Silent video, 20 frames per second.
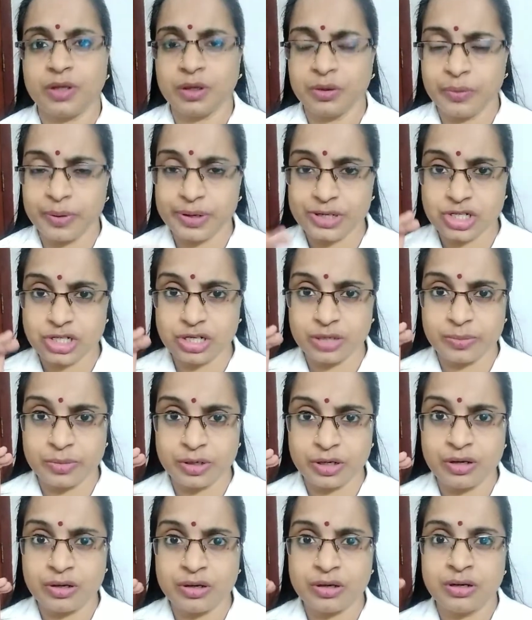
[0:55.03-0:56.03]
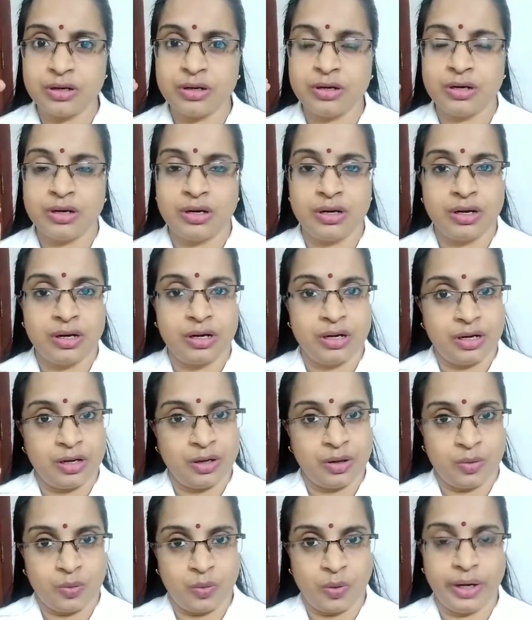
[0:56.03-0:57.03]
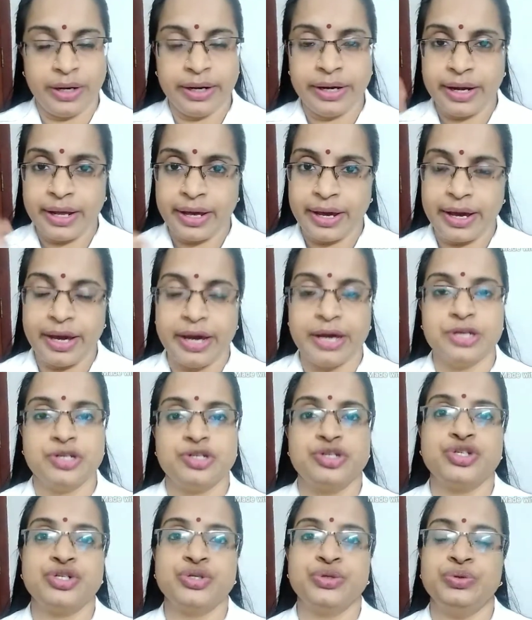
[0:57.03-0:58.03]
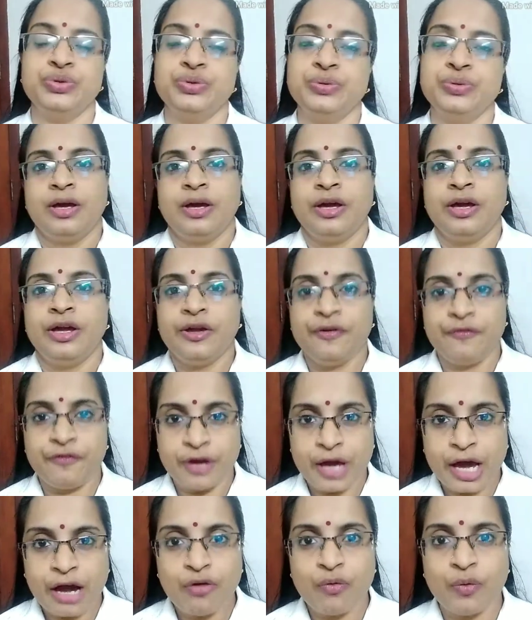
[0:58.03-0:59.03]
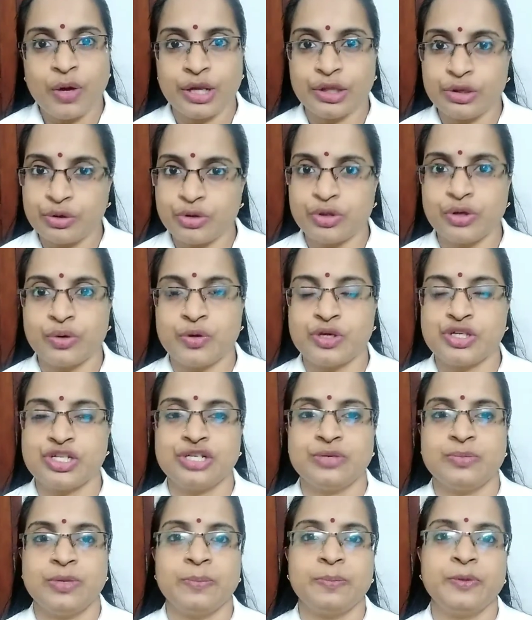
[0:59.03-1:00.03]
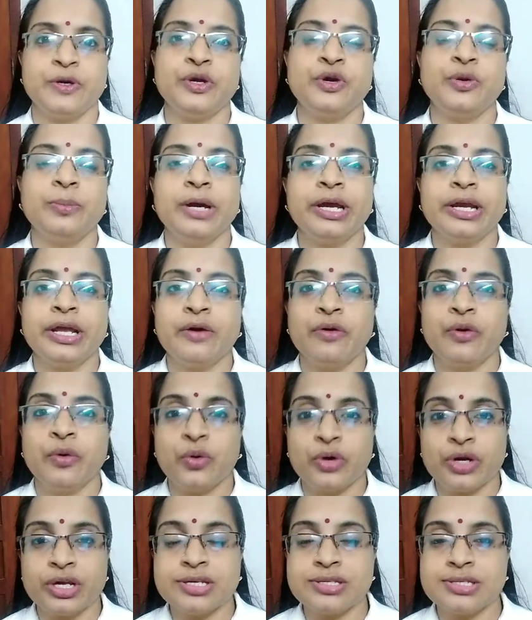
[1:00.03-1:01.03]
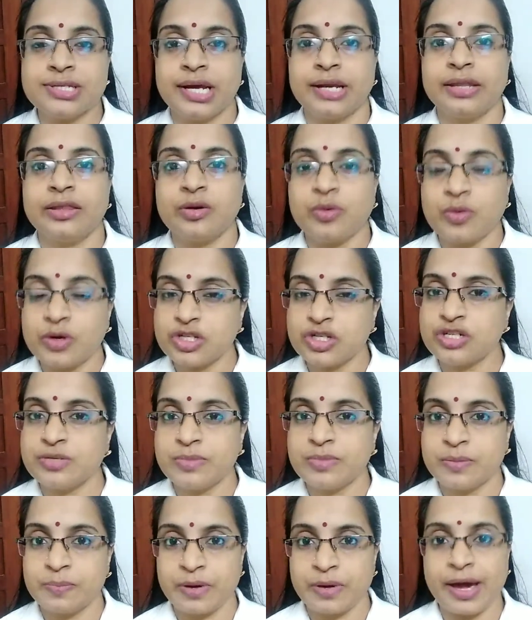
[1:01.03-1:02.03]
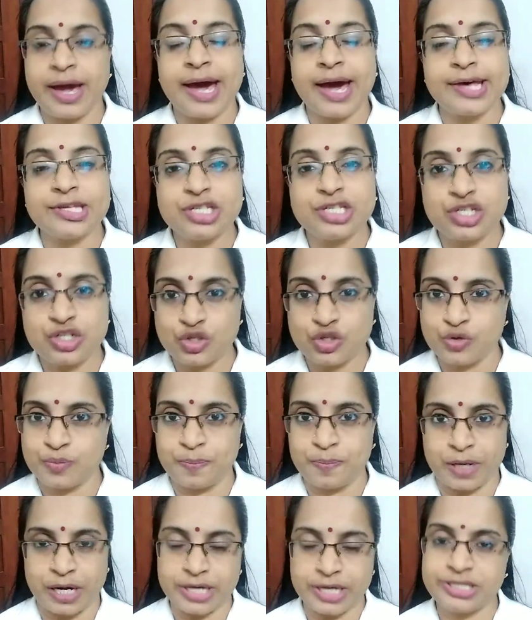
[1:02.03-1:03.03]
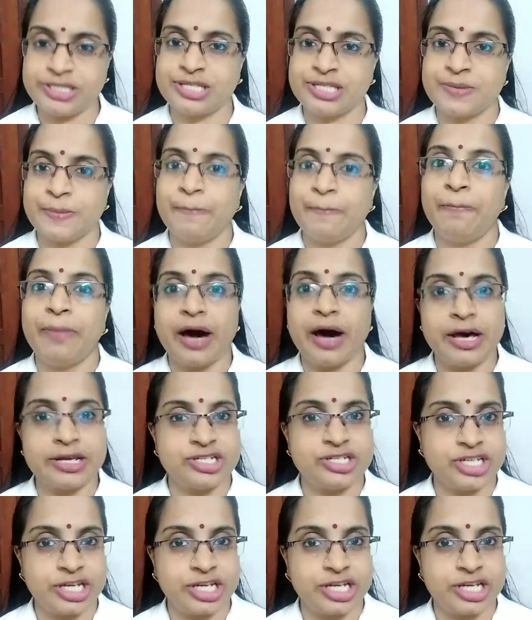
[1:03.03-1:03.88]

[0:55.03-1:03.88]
Question number 1 and 2. If you have went through the question paper, you might have noticed that the question paper has 2 parts, part